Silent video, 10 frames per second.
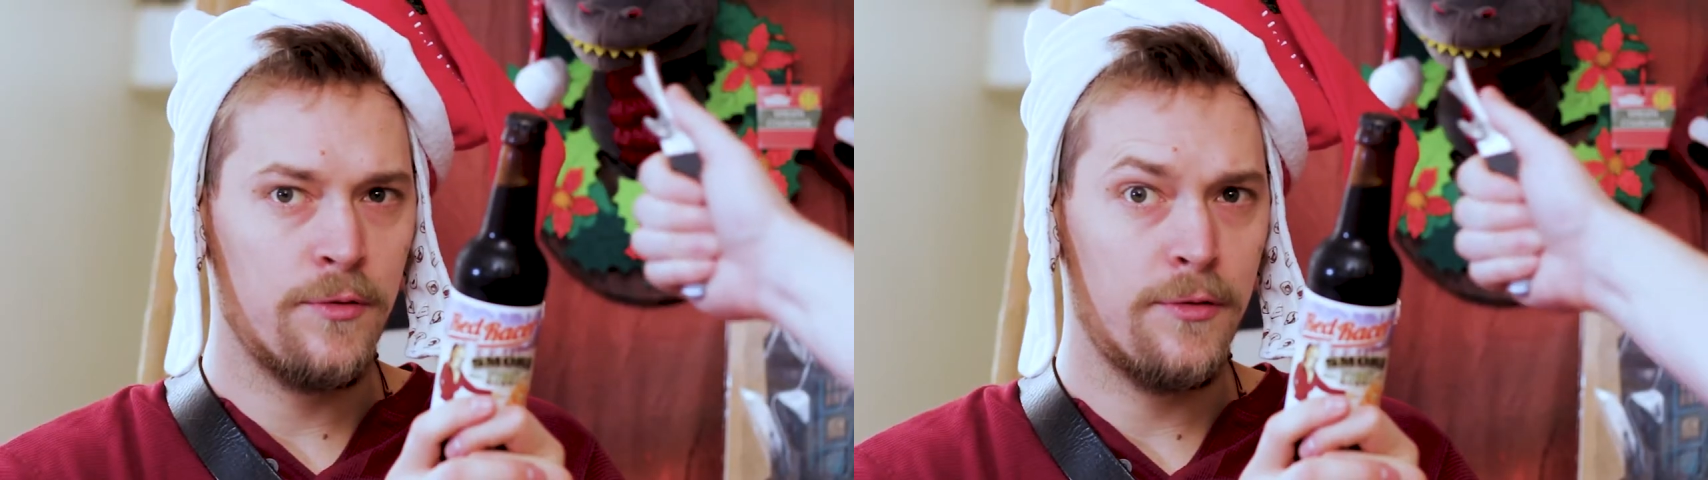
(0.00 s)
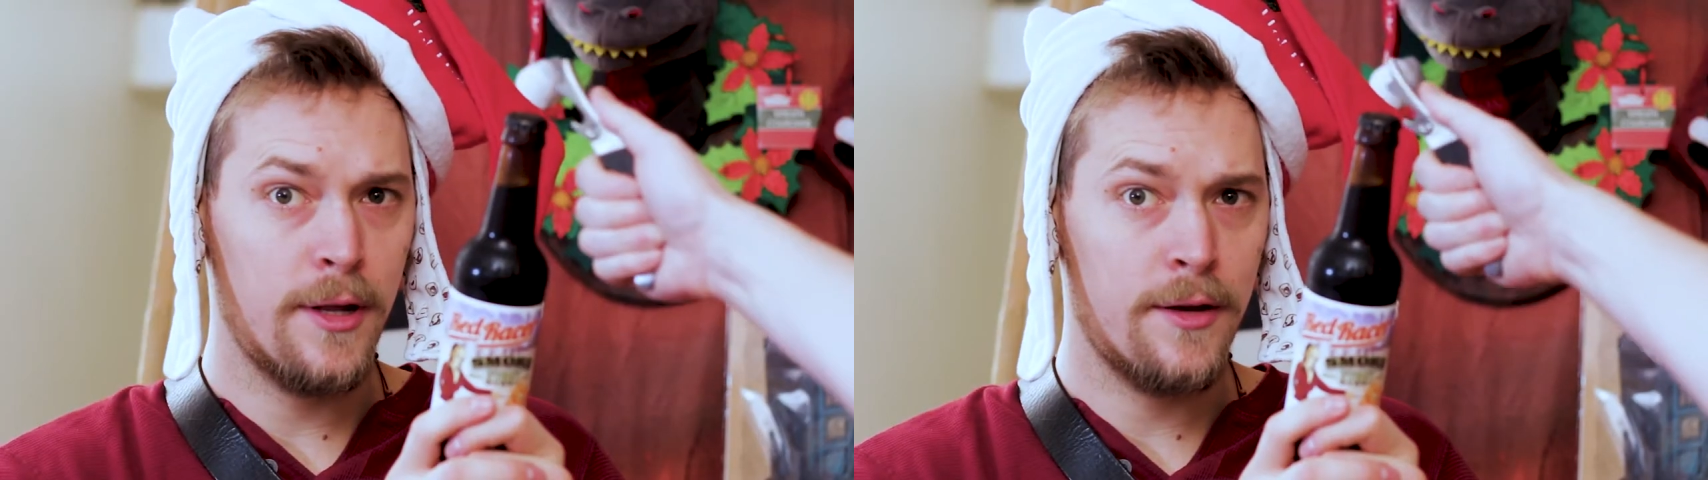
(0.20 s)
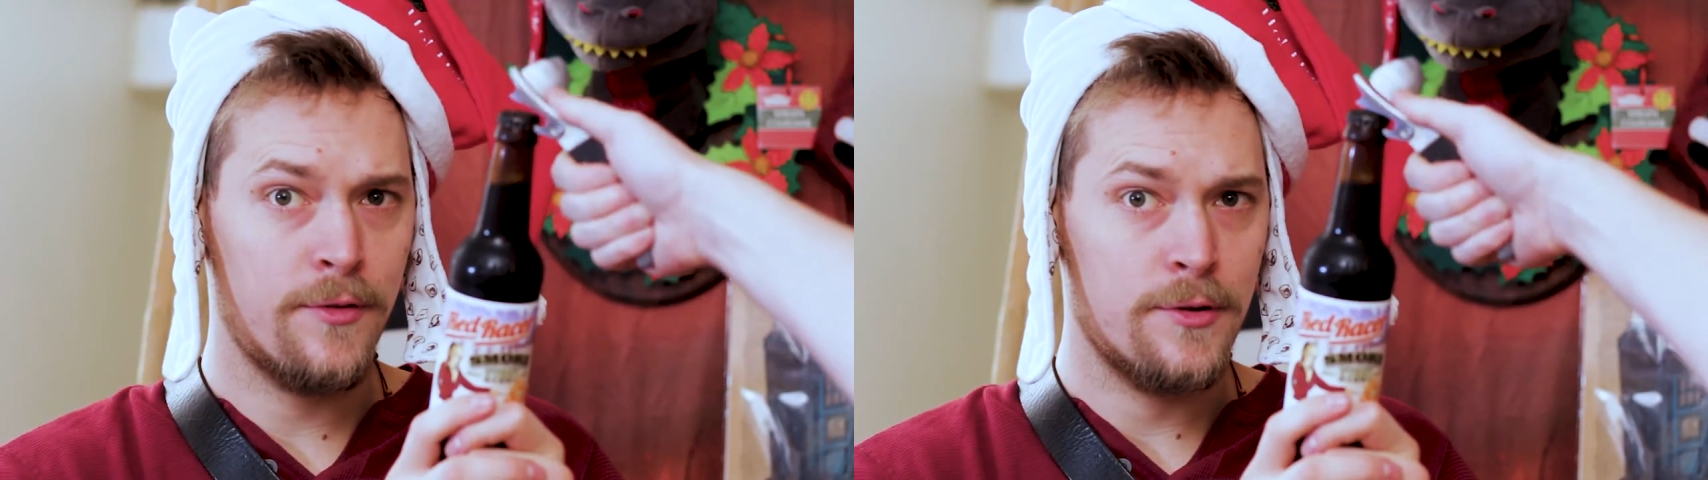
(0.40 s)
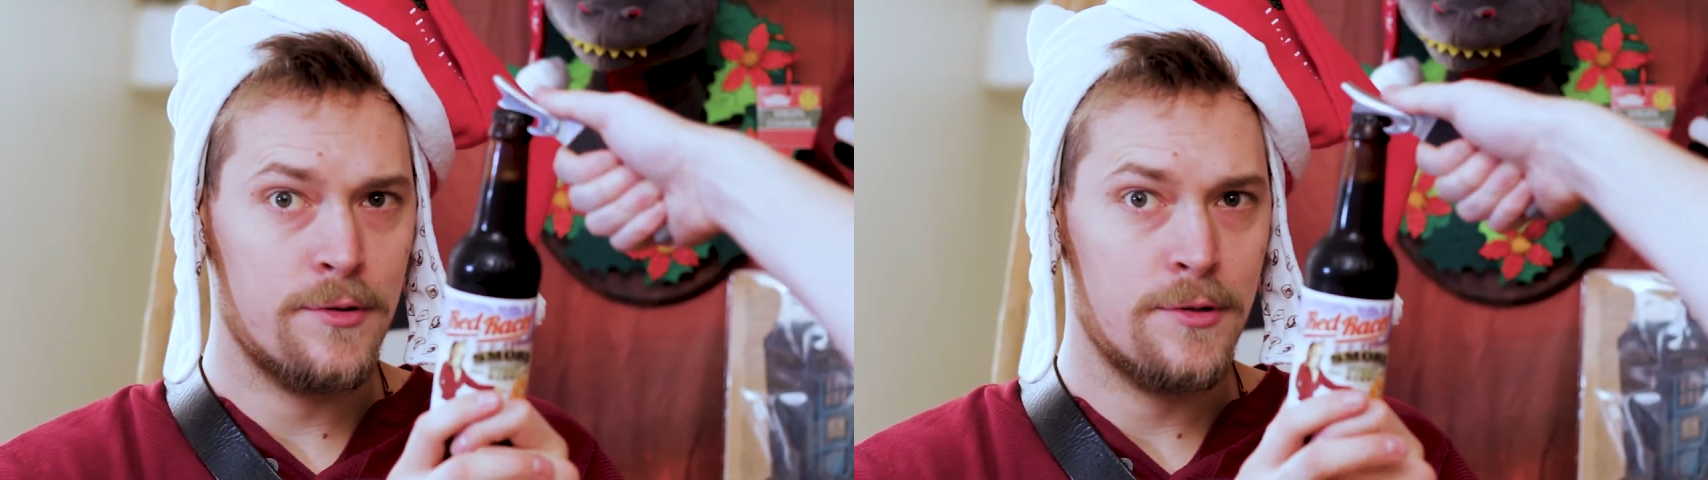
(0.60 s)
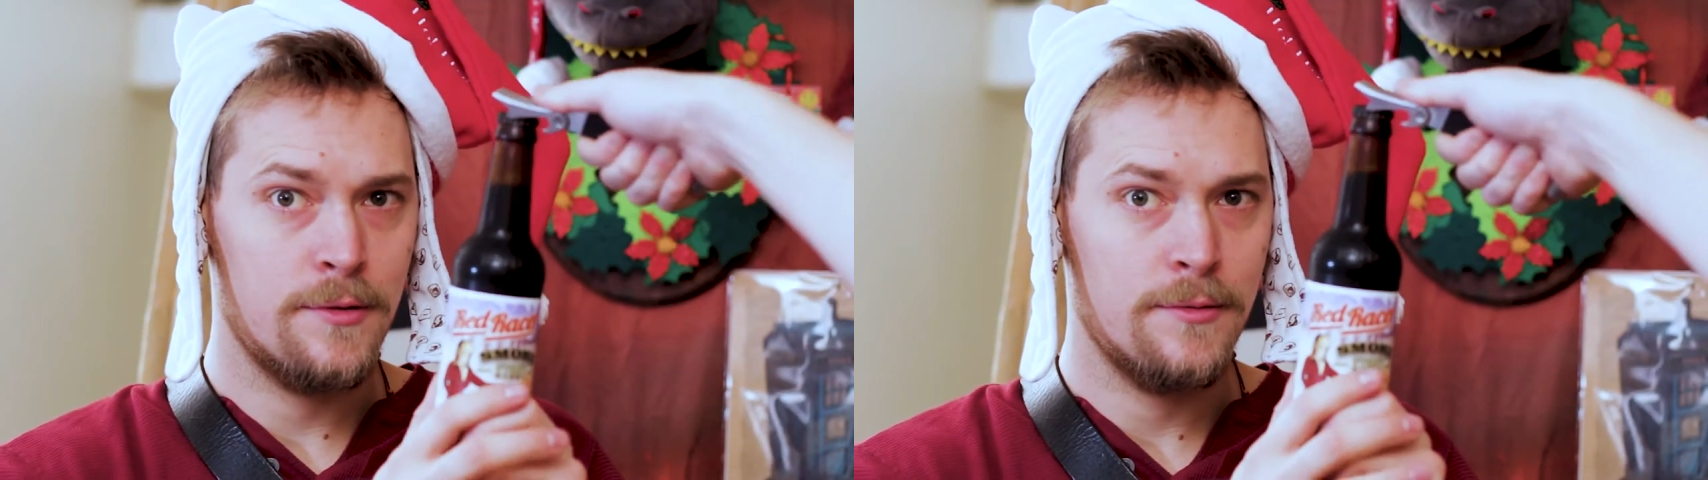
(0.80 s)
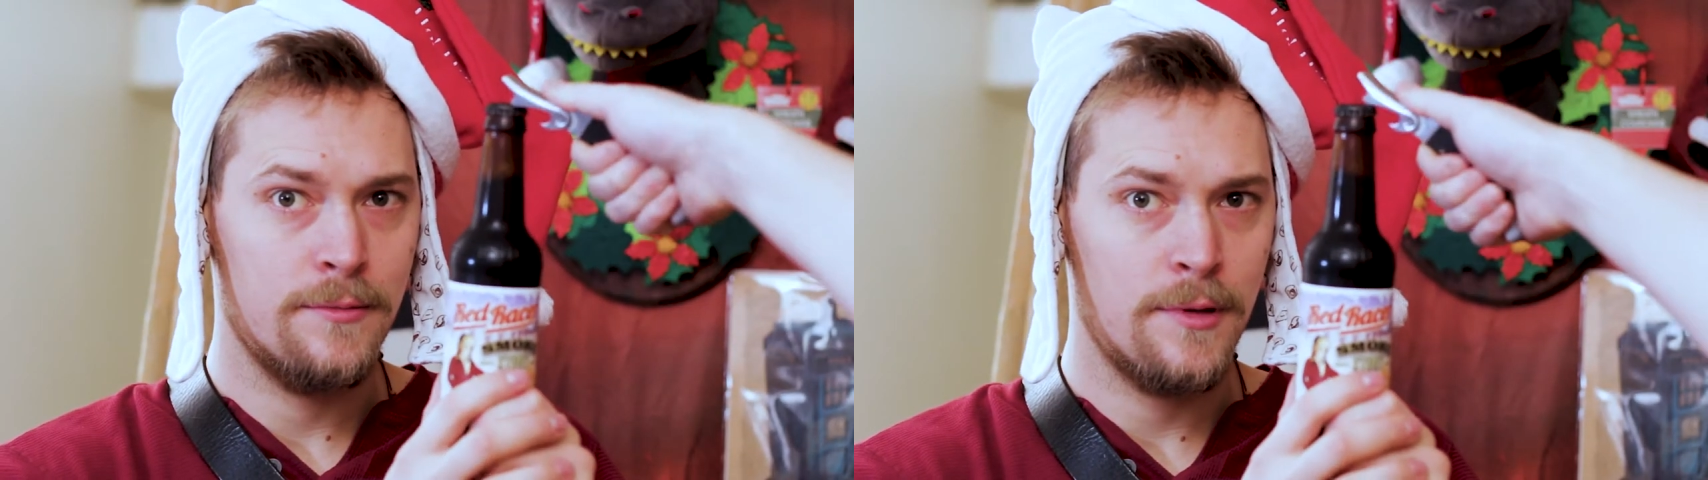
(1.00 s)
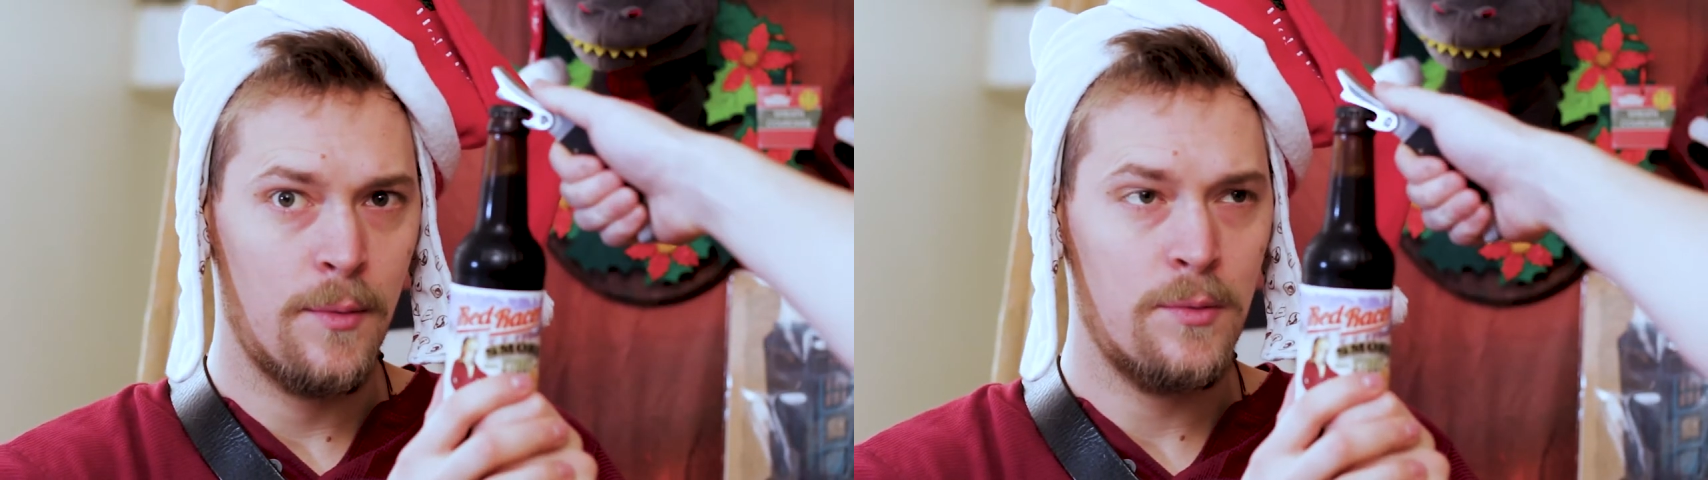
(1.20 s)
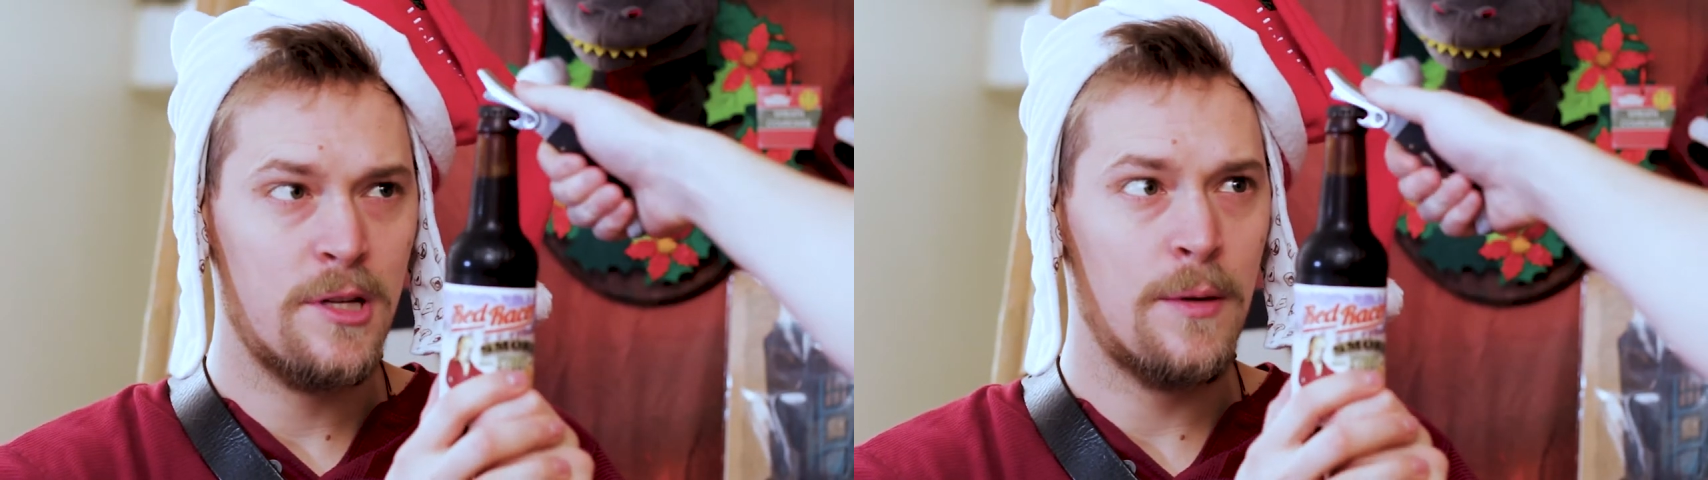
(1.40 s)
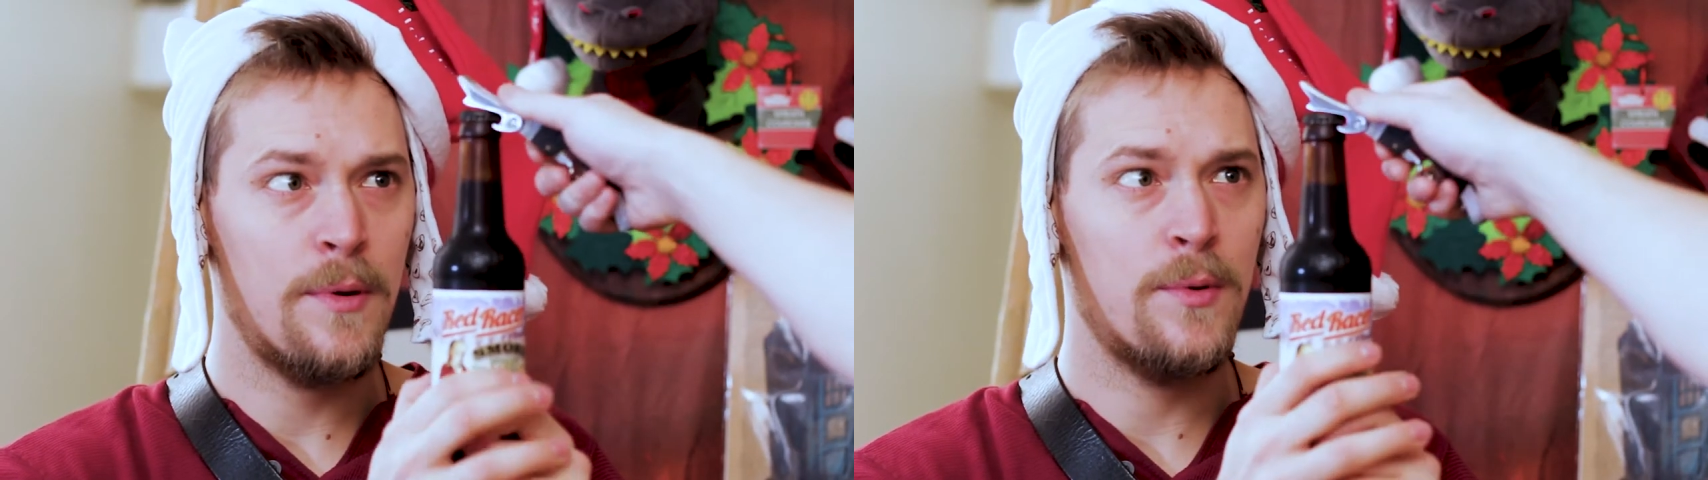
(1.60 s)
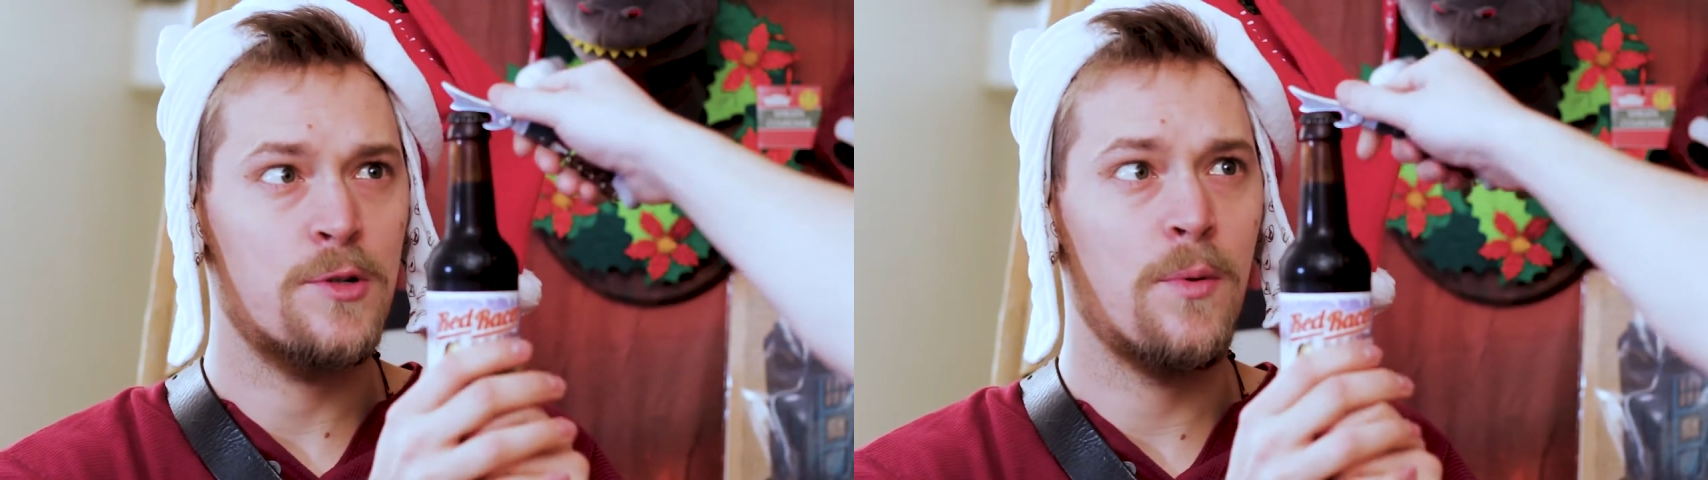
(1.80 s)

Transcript: flavors. They won't tell me which